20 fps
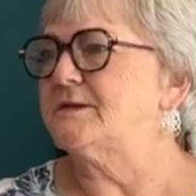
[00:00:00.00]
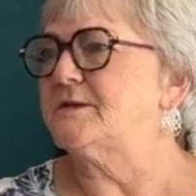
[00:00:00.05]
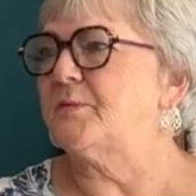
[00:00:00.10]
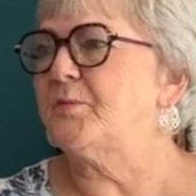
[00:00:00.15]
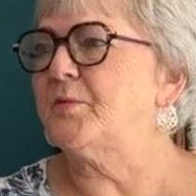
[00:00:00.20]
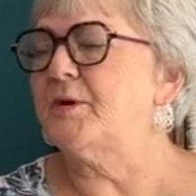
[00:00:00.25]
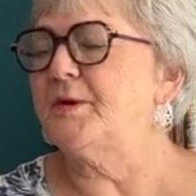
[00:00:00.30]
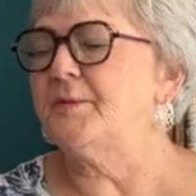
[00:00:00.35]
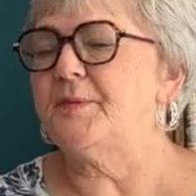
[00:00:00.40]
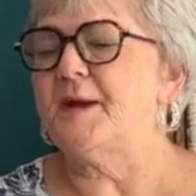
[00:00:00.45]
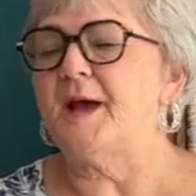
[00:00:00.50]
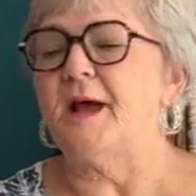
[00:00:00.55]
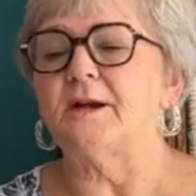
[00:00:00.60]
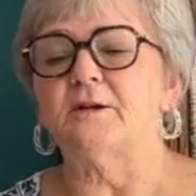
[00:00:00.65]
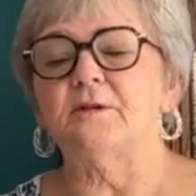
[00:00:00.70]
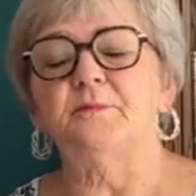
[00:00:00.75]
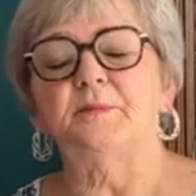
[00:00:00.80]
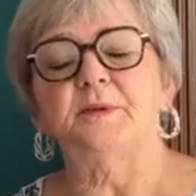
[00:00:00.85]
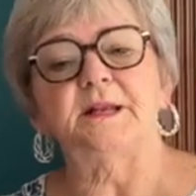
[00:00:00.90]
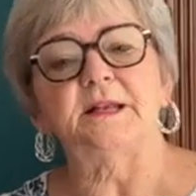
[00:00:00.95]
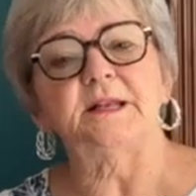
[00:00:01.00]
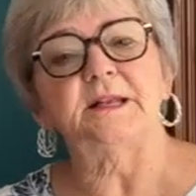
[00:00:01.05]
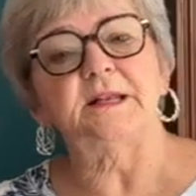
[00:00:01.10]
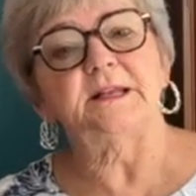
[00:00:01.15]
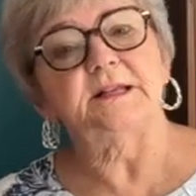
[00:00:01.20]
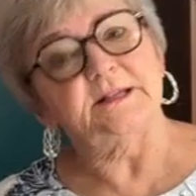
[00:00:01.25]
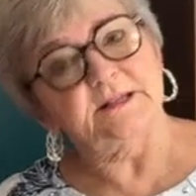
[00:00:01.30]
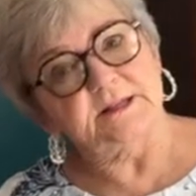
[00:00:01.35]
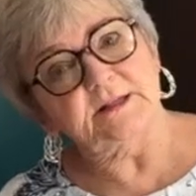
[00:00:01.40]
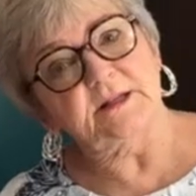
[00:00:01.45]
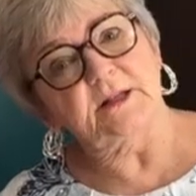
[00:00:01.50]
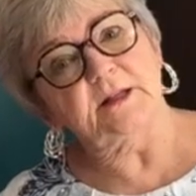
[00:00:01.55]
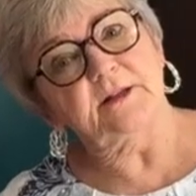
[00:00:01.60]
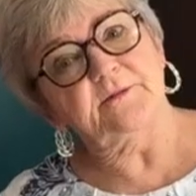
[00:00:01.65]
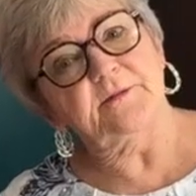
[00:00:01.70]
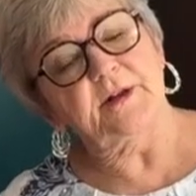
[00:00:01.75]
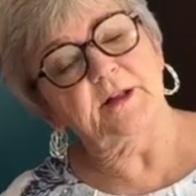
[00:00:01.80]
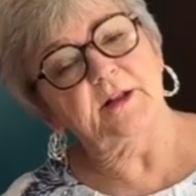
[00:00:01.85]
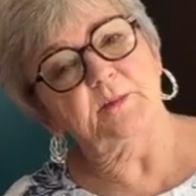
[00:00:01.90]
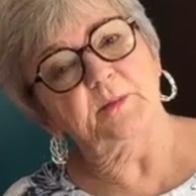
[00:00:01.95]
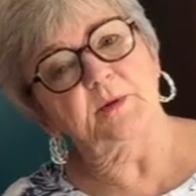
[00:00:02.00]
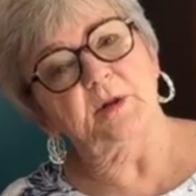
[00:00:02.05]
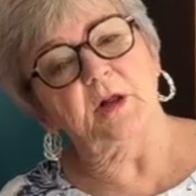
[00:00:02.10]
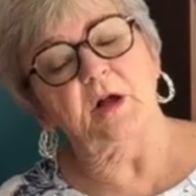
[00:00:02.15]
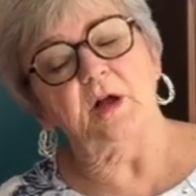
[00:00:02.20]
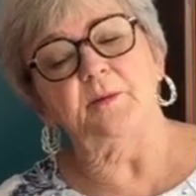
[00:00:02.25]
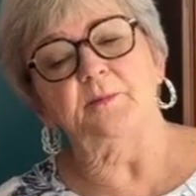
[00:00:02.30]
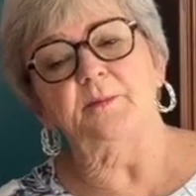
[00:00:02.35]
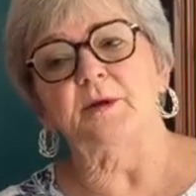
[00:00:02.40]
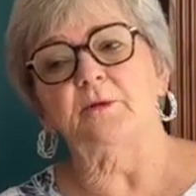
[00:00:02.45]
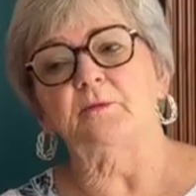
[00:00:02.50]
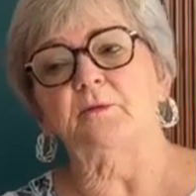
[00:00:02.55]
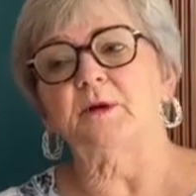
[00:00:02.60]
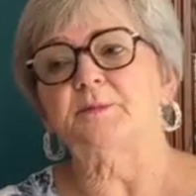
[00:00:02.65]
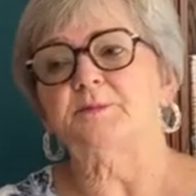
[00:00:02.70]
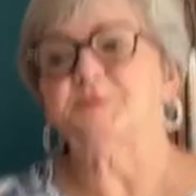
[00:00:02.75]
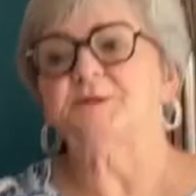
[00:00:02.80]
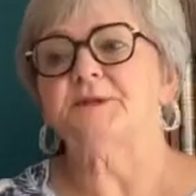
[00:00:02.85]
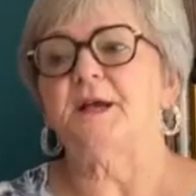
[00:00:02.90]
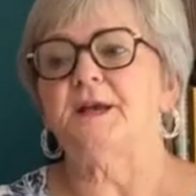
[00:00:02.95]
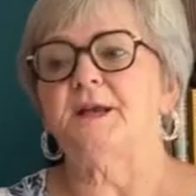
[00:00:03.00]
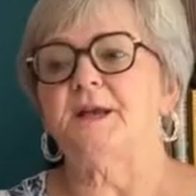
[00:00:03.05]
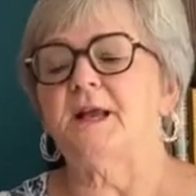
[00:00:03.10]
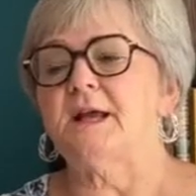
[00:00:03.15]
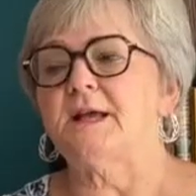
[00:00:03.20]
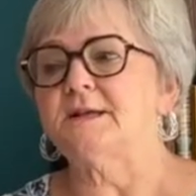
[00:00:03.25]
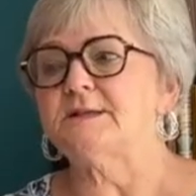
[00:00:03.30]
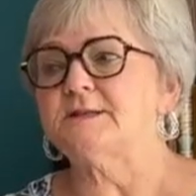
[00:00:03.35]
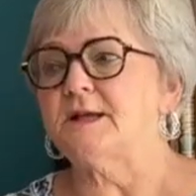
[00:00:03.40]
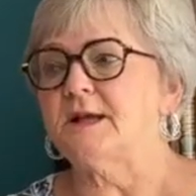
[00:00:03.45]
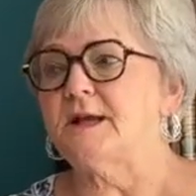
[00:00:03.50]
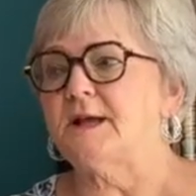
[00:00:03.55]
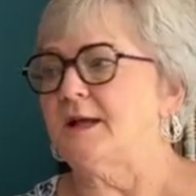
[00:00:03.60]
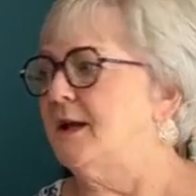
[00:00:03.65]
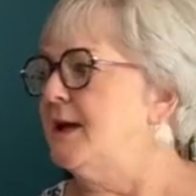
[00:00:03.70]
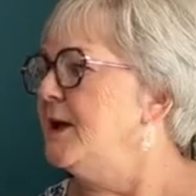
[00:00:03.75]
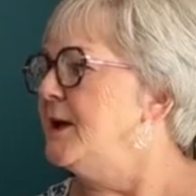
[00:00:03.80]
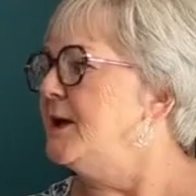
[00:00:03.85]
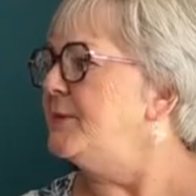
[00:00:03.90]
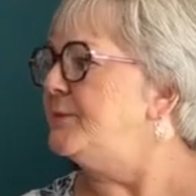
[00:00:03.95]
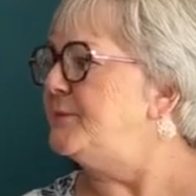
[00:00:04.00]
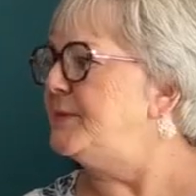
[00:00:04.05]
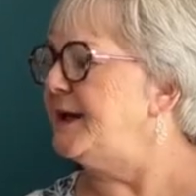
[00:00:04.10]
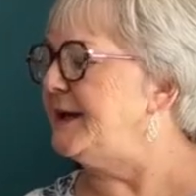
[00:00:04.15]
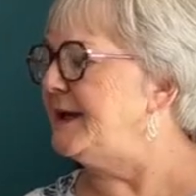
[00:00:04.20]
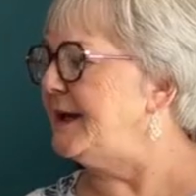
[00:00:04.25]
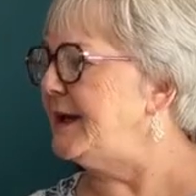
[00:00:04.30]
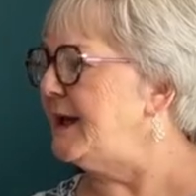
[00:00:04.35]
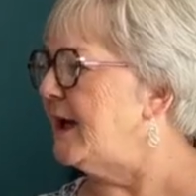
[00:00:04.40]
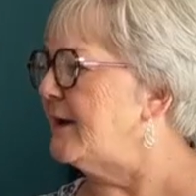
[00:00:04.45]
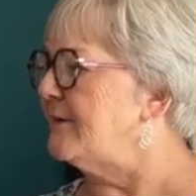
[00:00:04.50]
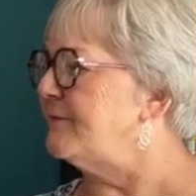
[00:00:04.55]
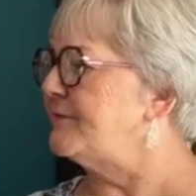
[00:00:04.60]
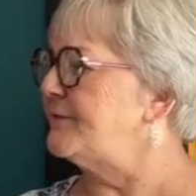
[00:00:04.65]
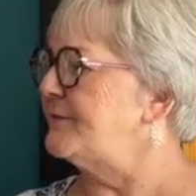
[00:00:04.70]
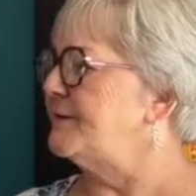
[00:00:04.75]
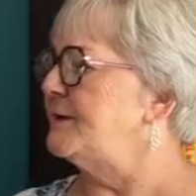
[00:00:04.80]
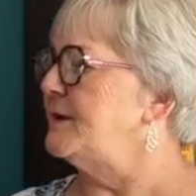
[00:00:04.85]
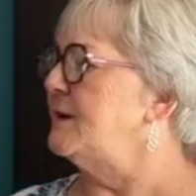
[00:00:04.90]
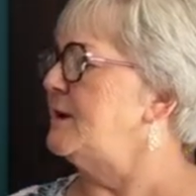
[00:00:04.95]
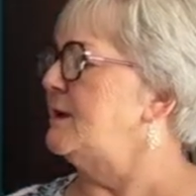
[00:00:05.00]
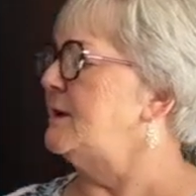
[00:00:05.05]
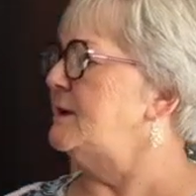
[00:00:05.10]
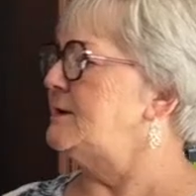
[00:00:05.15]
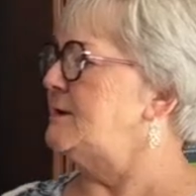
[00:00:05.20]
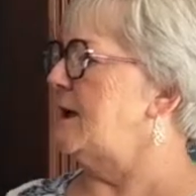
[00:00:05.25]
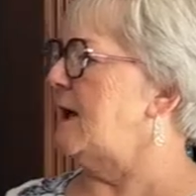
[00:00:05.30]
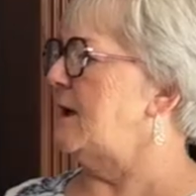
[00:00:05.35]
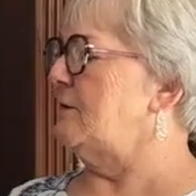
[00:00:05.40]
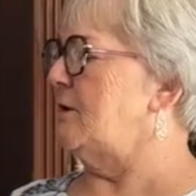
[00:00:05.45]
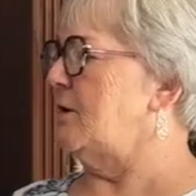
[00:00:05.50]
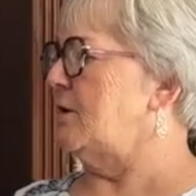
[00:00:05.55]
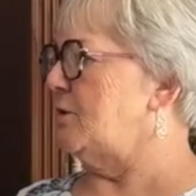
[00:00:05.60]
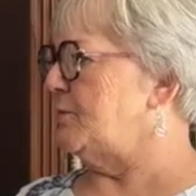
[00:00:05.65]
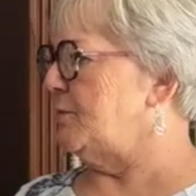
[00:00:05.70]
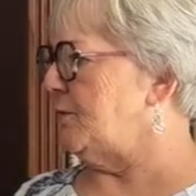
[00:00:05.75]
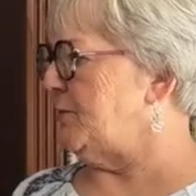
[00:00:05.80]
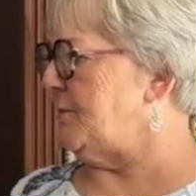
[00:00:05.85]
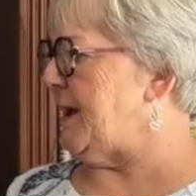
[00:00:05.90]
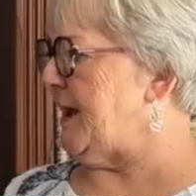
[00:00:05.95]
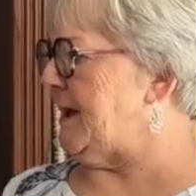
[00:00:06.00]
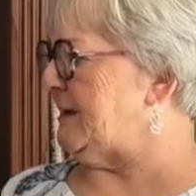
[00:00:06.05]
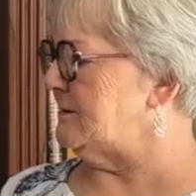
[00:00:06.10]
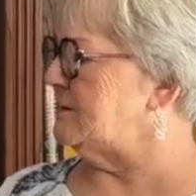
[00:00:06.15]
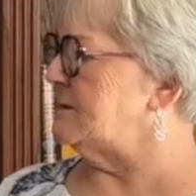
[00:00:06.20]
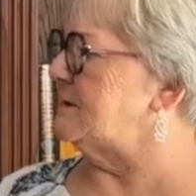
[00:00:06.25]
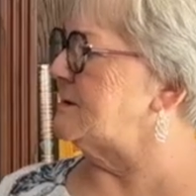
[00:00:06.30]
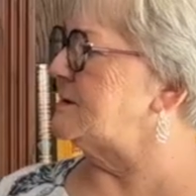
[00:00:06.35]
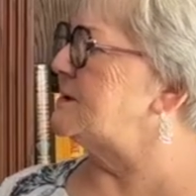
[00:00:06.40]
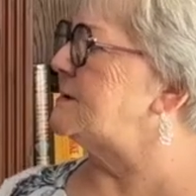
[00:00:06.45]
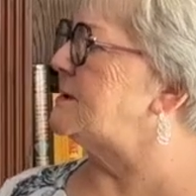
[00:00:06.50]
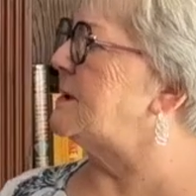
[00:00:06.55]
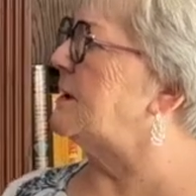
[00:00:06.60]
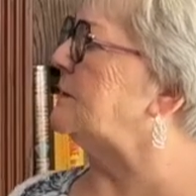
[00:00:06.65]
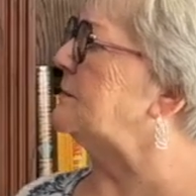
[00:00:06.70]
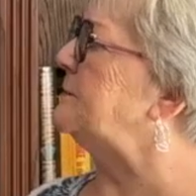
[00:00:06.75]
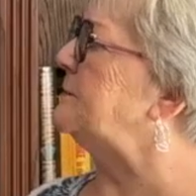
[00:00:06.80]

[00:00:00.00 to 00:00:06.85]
a print pattern, but it is still available on my website as a PDF downloadable pattern. So